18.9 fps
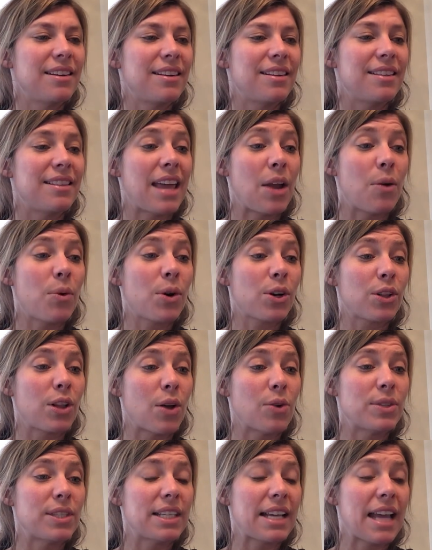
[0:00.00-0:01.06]
They were
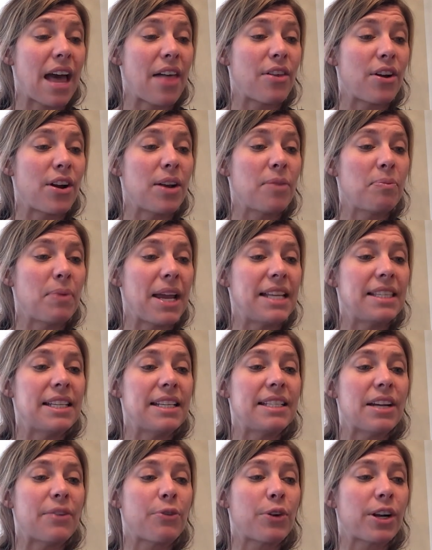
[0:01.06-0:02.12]
close together and painted
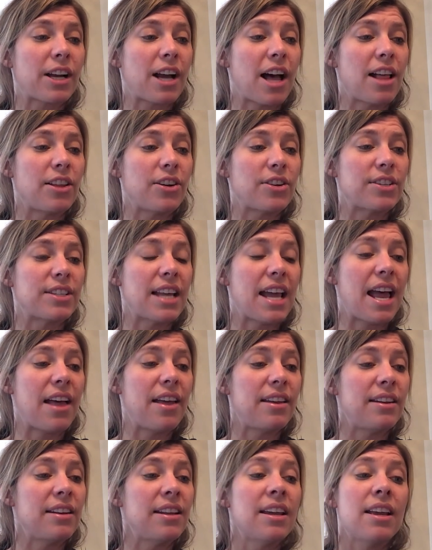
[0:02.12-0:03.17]
different colors,
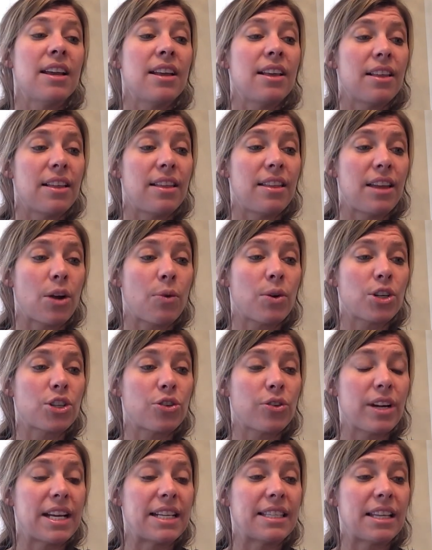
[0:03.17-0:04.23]
and there were
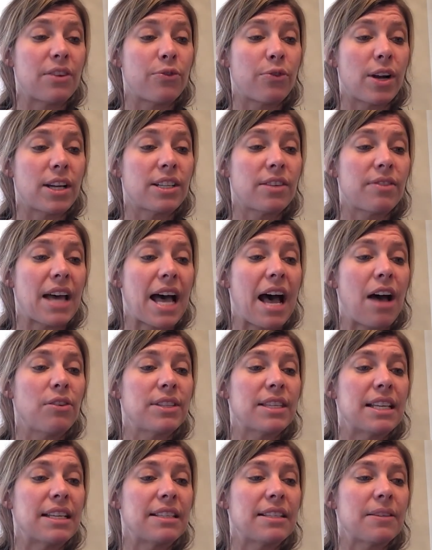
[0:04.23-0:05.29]
trees in front of the
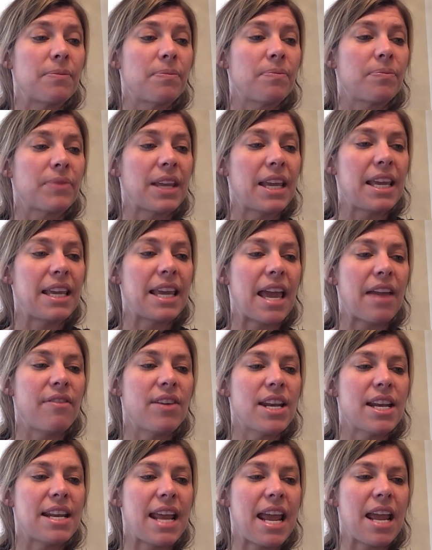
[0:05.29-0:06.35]
houses. He gave it
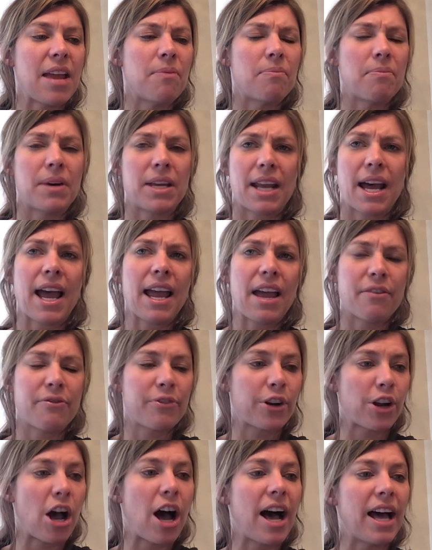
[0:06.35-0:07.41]
a name, but I have
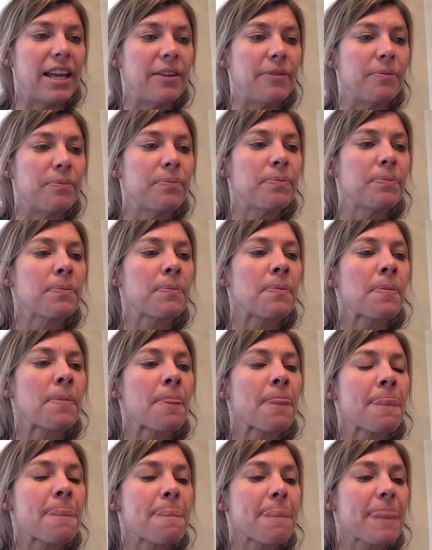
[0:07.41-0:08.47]
forgotten.
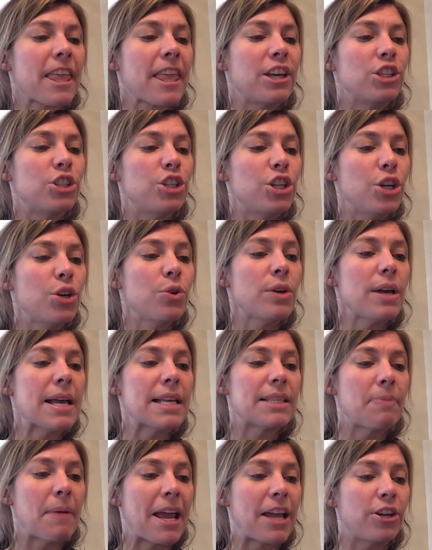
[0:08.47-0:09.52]
The 2
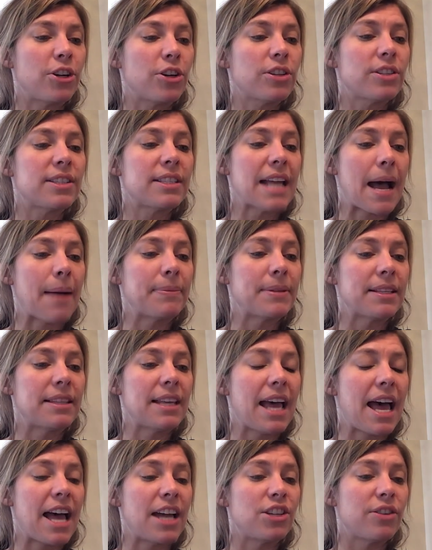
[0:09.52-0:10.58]
Spaniards stopped at the
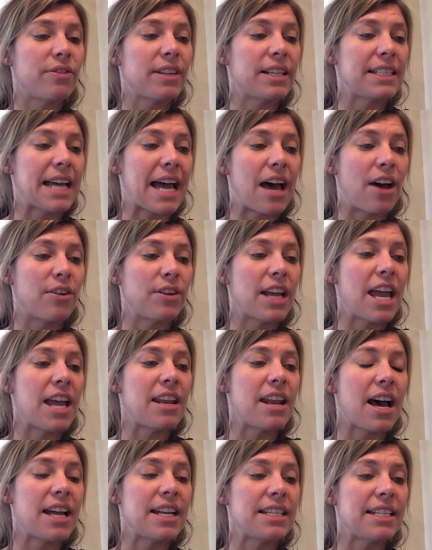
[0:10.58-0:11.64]
edge of the town and
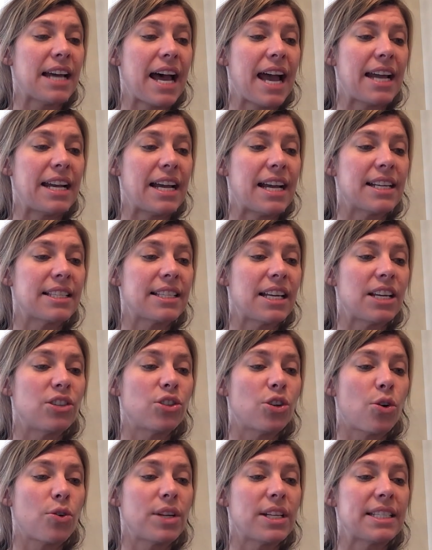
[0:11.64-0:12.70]
untied us and
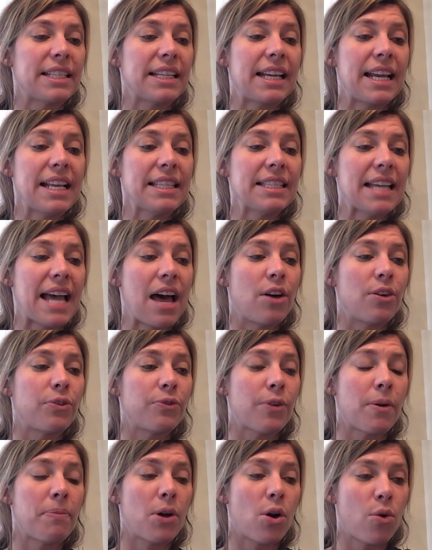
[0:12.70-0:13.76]
told us to get down
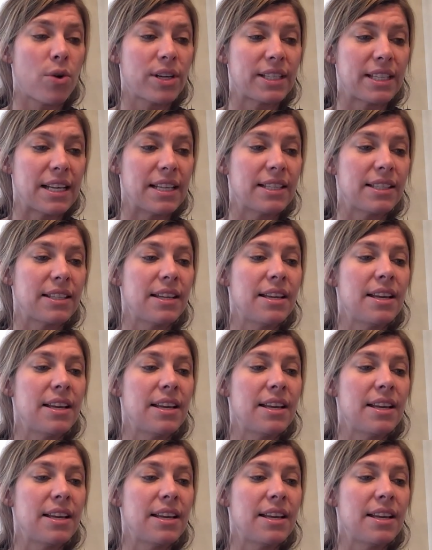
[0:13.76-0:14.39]
from the horses.